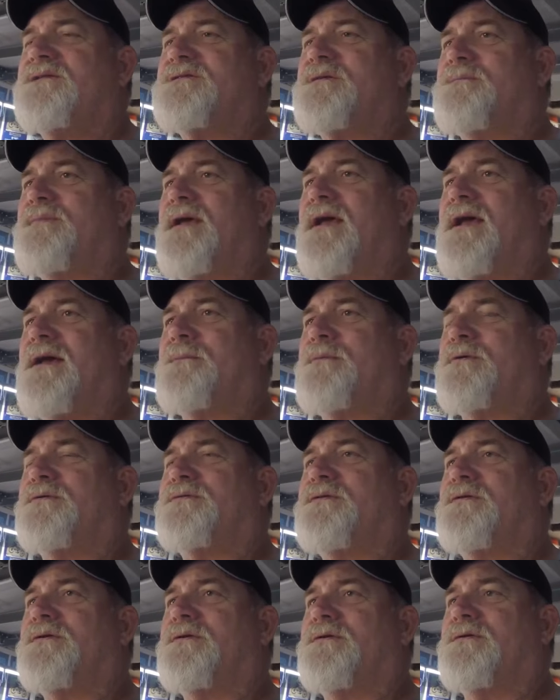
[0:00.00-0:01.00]
to be able
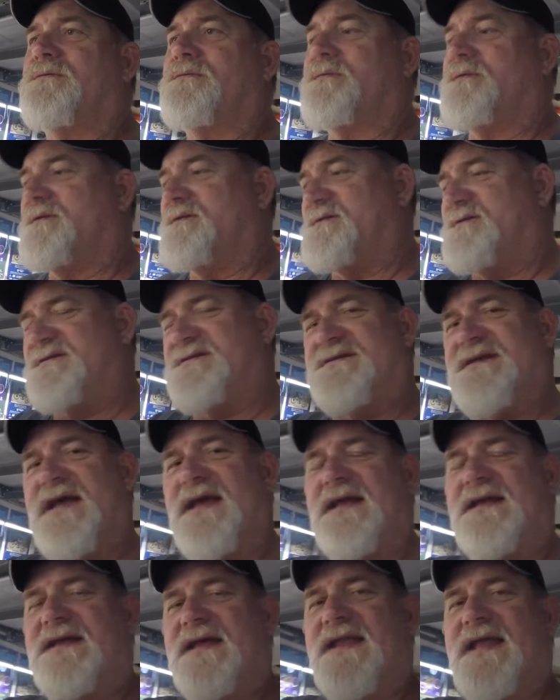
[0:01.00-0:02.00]
to
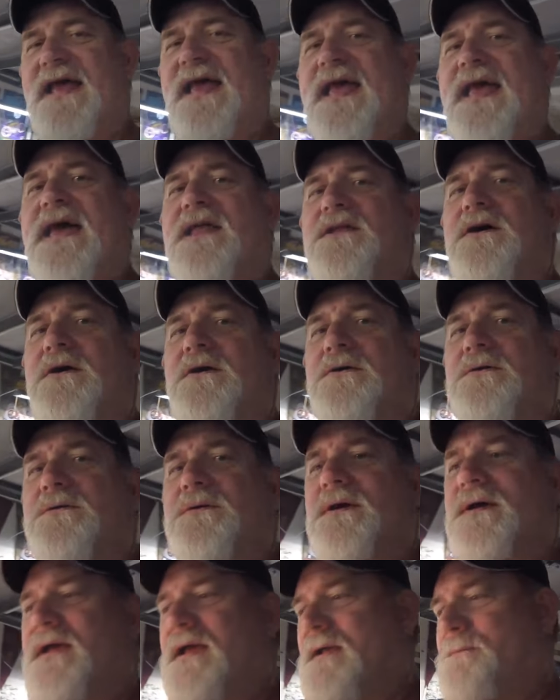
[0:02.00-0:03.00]
take an
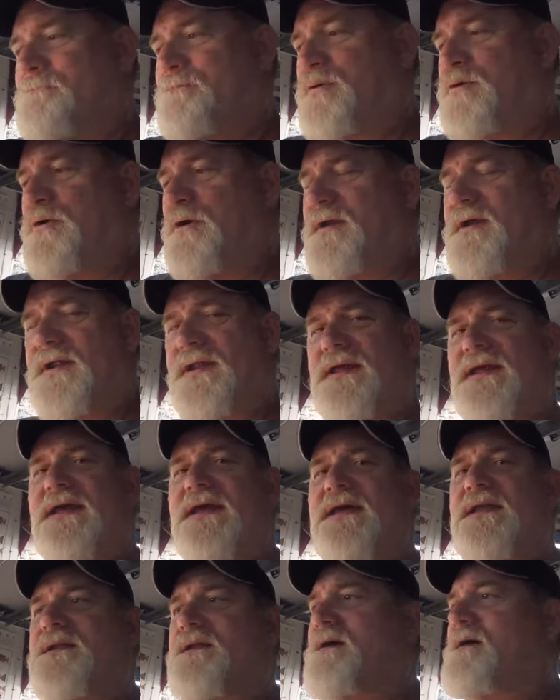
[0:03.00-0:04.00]
anode and put it
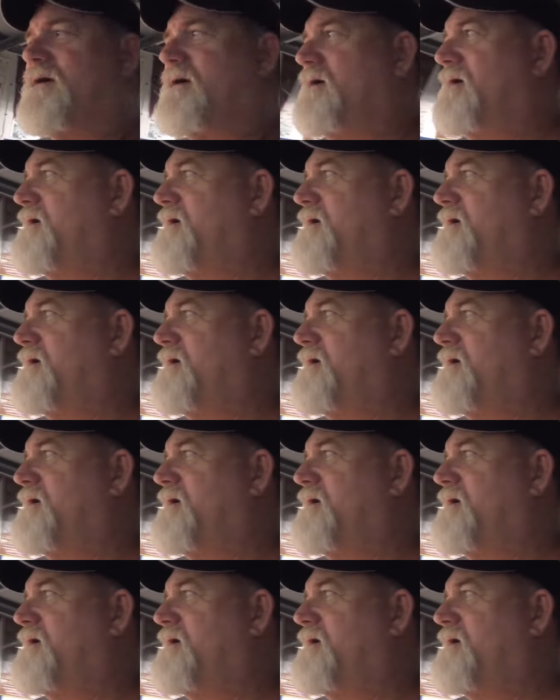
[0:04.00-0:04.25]
in